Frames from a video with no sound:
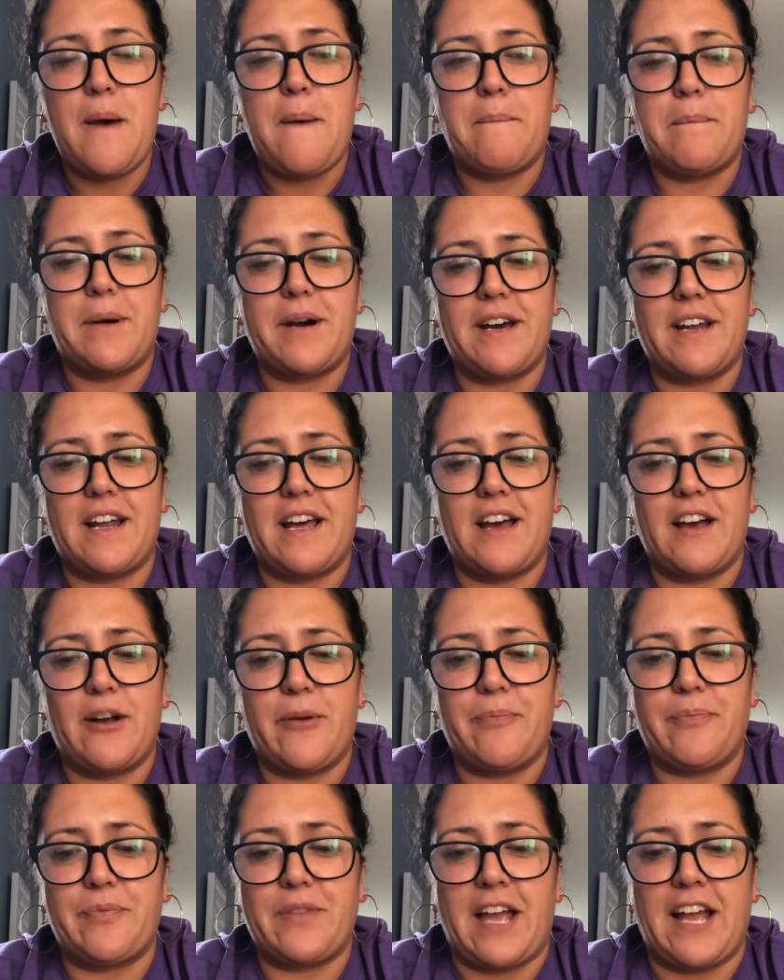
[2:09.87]
But
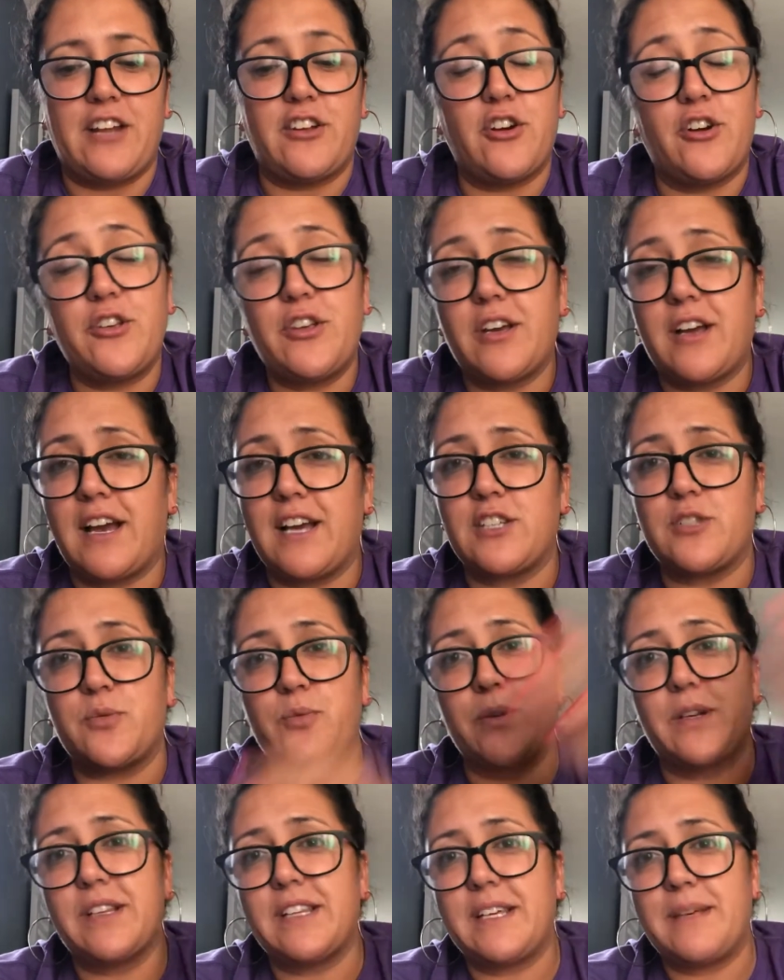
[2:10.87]
um, I know you guys
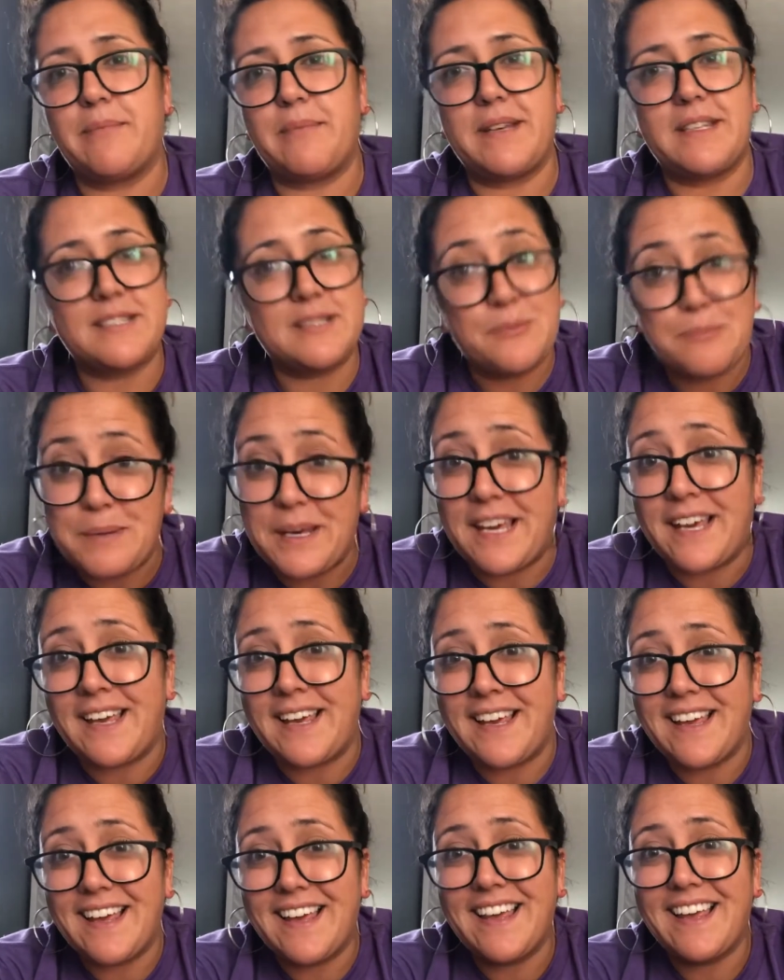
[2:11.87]
really miss me